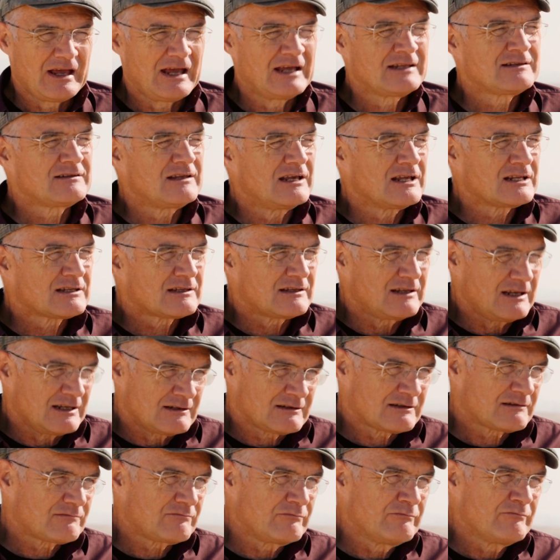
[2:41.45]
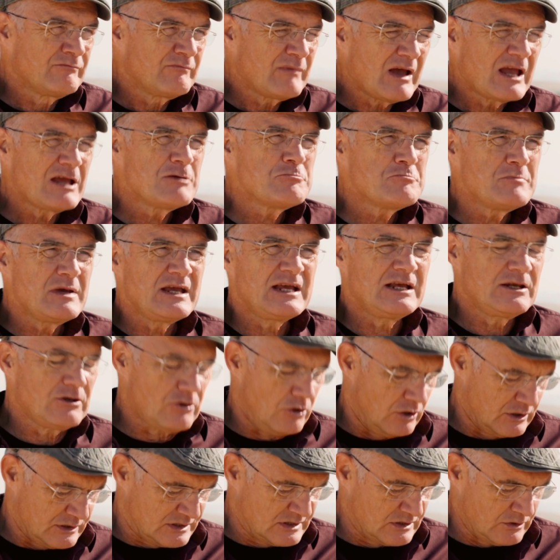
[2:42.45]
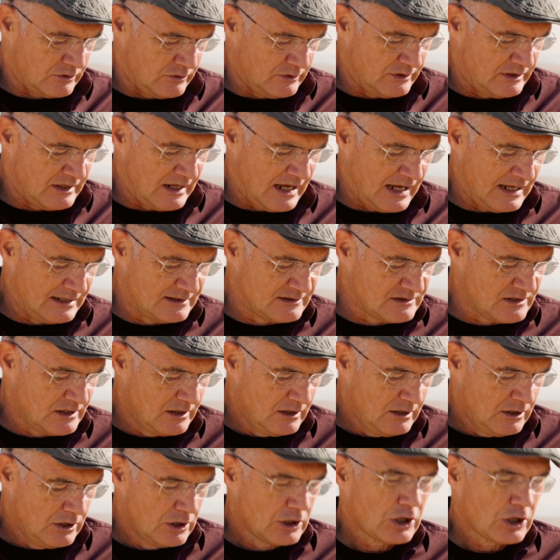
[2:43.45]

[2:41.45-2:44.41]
It may mean also that